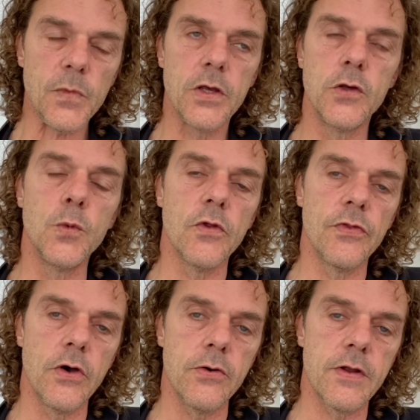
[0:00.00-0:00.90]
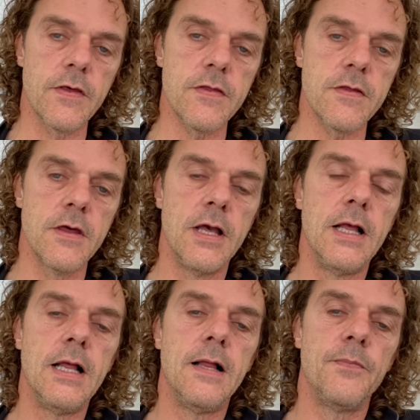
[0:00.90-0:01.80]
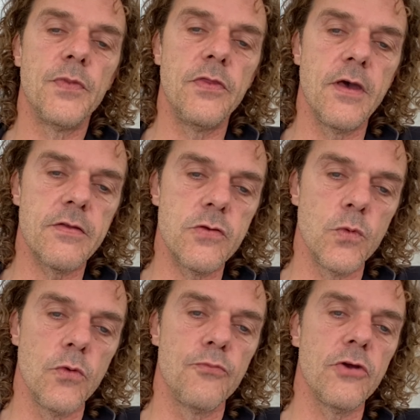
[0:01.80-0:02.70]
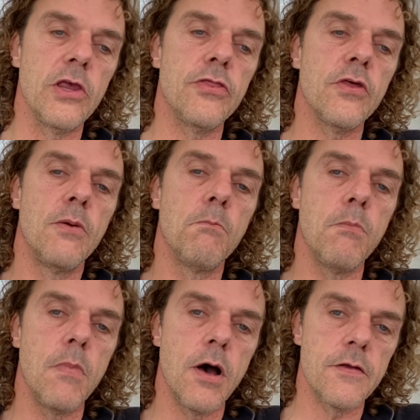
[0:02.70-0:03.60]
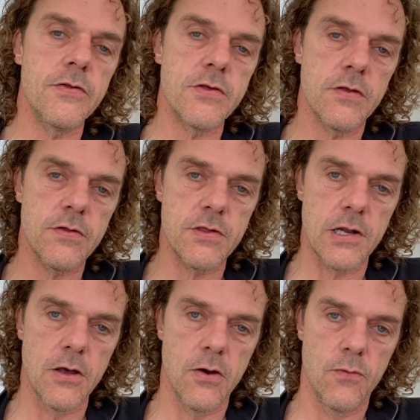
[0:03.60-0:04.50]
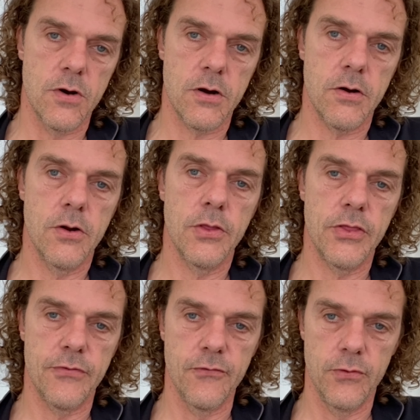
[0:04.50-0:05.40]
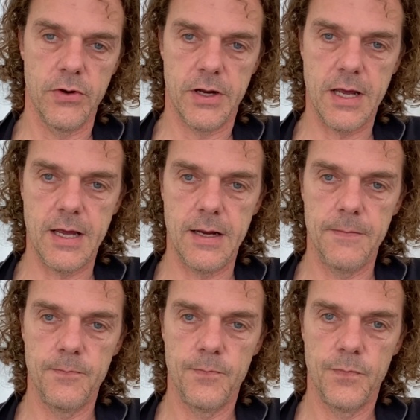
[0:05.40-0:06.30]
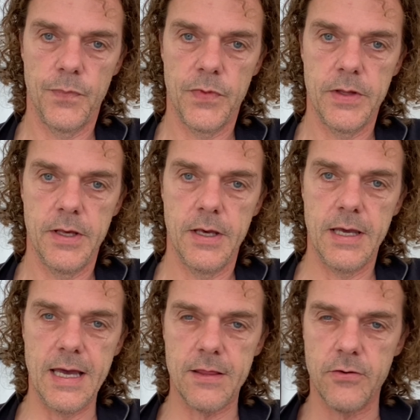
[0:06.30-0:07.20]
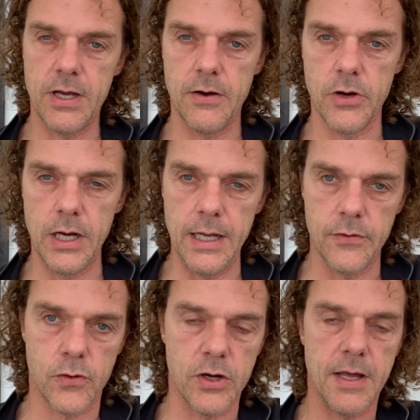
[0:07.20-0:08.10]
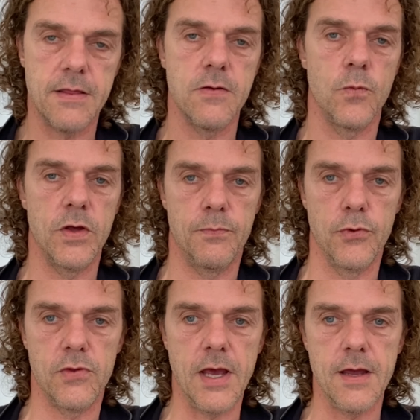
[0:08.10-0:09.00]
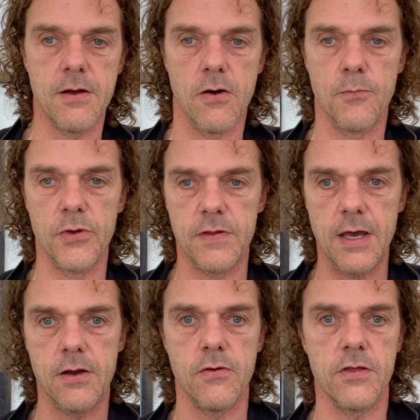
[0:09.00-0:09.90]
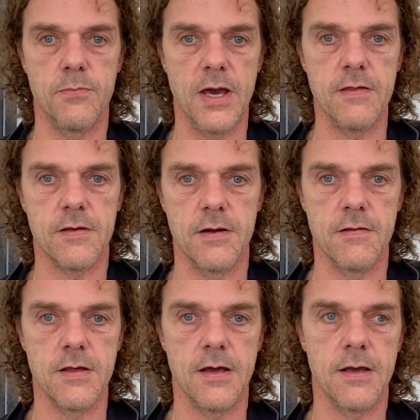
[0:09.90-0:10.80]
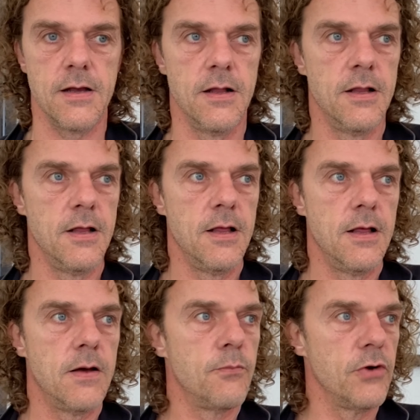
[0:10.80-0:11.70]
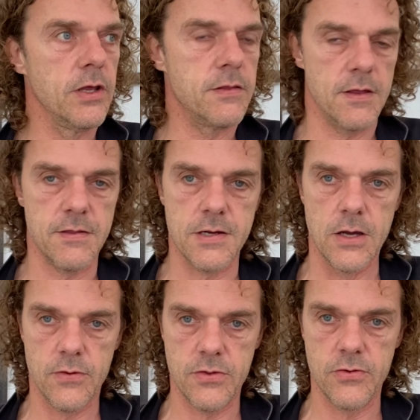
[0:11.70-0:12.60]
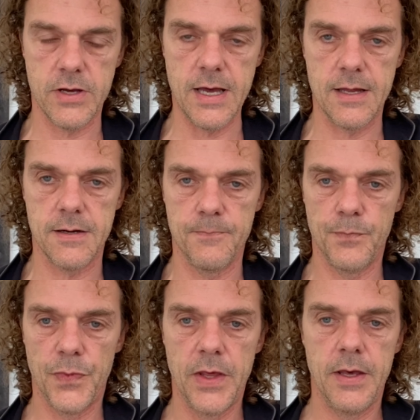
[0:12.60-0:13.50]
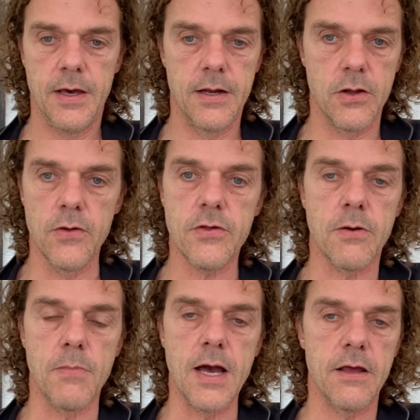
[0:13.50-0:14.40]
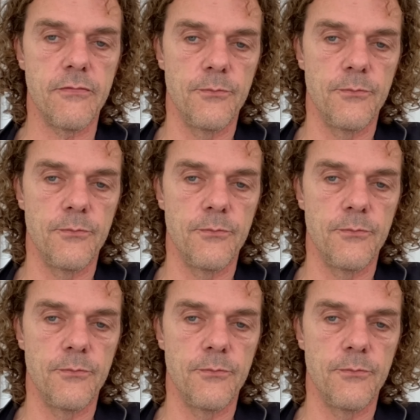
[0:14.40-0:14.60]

you will notice that you will breathe much slower through the day. Yeah, so here a little connection with Buteyko. Buteyko is basically saying, breathe as slow as you can. And those are my